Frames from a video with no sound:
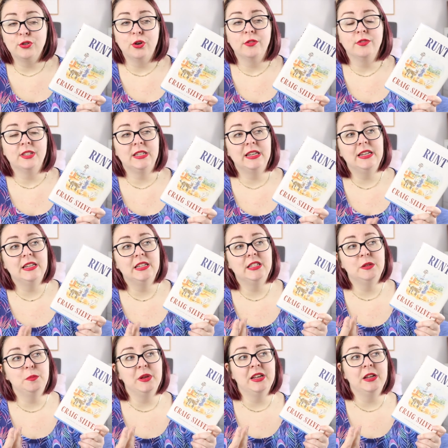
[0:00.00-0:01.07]

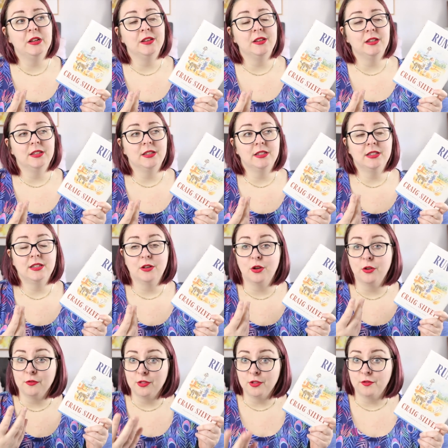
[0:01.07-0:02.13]
overseas because
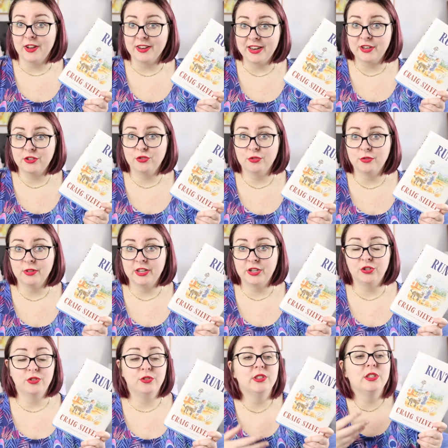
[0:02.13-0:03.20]
of the financial
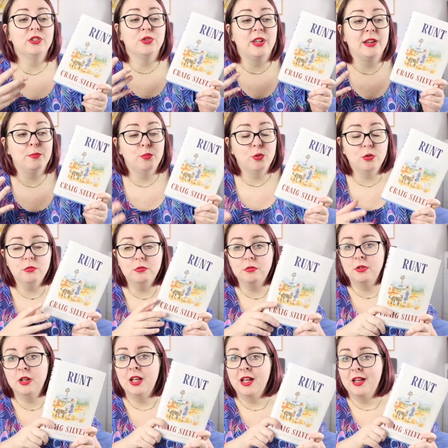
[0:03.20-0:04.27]
issues and so they
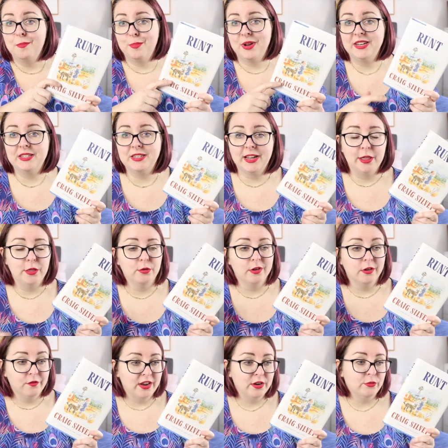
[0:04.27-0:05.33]
pull money together
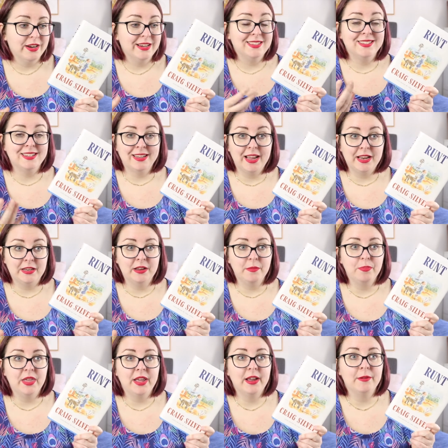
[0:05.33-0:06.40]
and fundraise to get
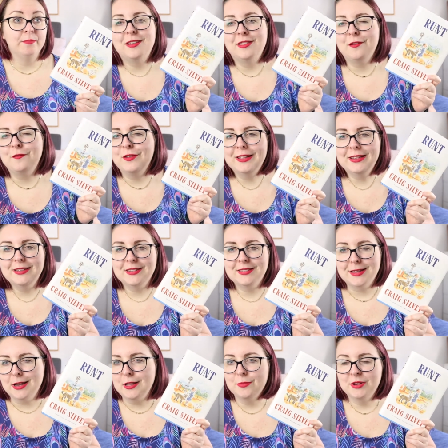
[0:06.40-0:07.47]
him there. The
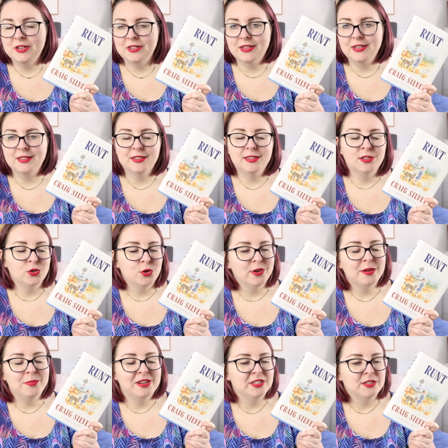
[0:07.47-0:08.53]
villainous element in this
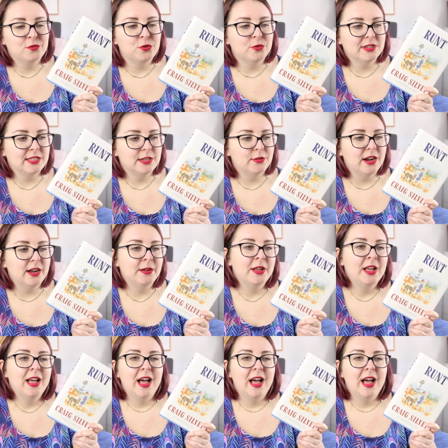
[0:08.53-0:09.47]
story, because of course there are,